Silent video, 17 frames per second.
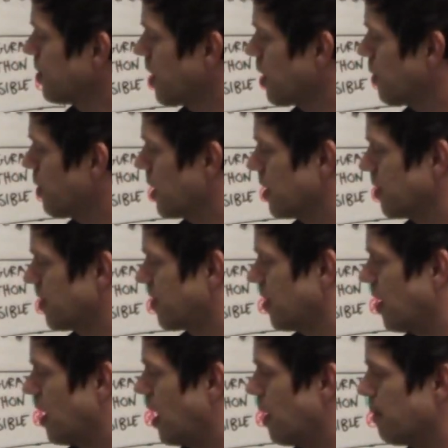
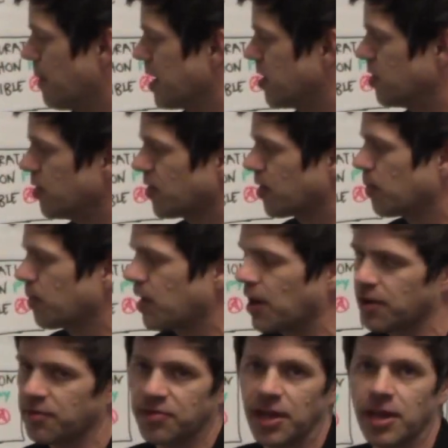database might do some
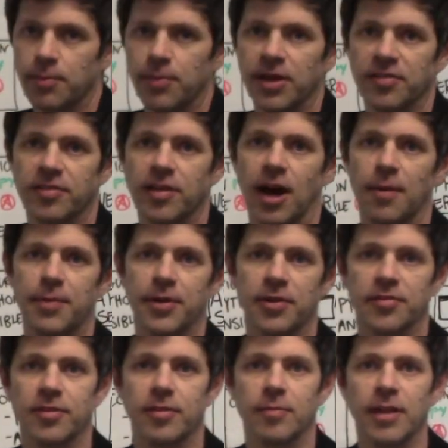kind of database copy
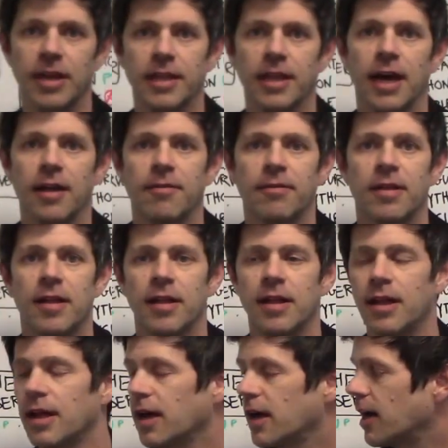or something like that.
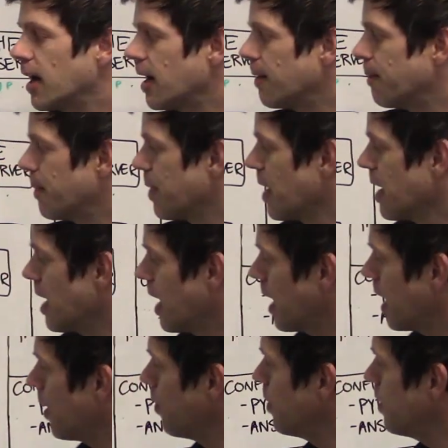
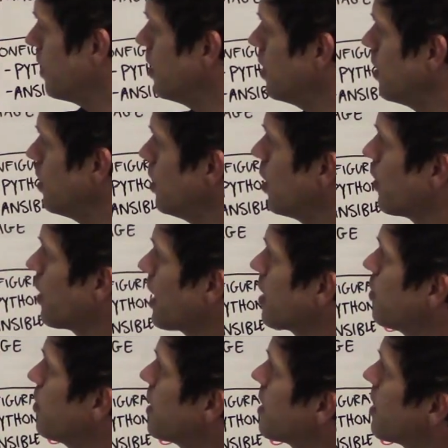And
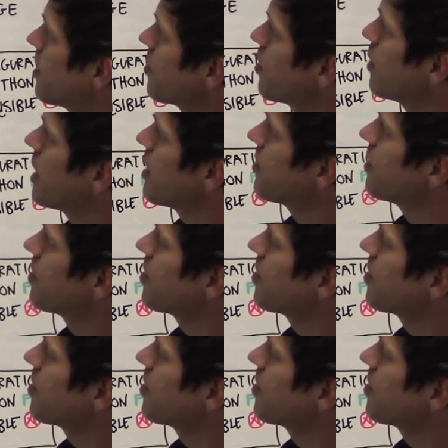that can be customized and